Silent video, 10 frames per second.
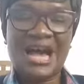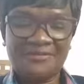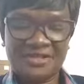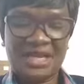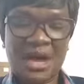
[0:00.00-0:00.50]

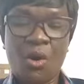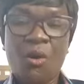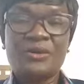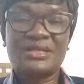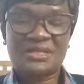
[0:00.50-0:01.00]
after
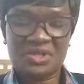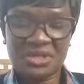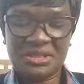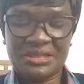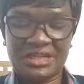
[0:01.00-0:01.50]
all these
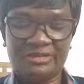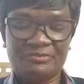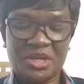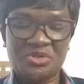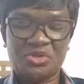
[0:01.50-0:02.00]
changes that
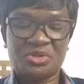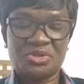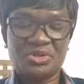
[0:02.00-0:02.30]
I've mentioned,